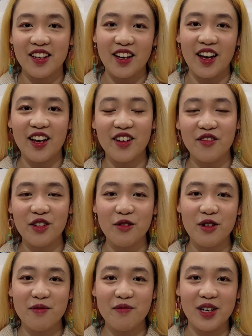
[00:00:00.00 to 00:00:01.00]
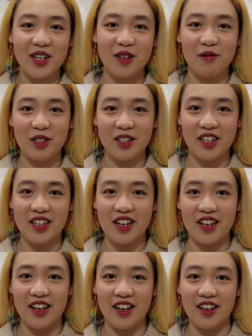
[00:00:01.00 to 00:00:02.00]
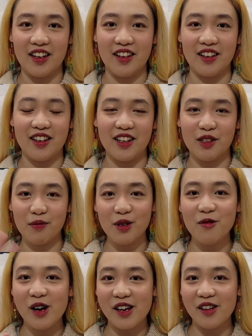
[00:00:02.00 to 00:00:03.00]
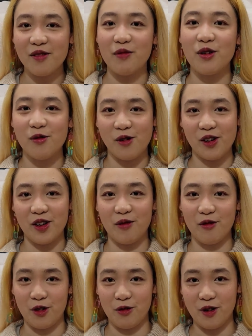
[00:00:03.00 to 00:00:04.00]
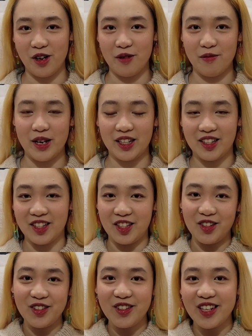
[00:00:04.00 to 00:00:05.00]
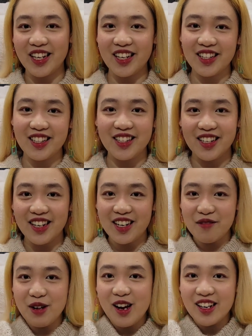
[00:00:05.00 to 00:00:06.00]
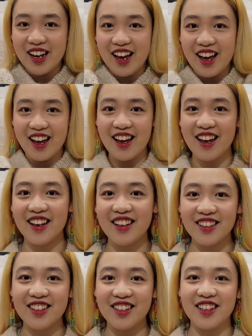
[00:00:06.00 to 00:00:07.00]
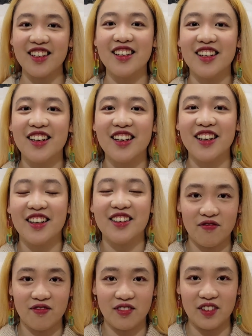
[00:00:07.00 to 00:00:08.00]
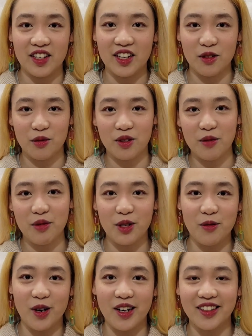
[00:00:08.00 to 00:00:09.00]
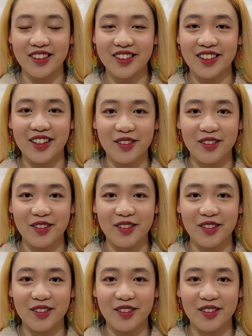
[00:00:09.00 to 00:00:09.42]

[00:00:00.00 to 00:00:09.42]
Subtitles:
Hi everyone, my name is Ying Ying, and it's been a while, but welcome back to the noodlekiddd knitting podcast. Yeah, it's really been a while.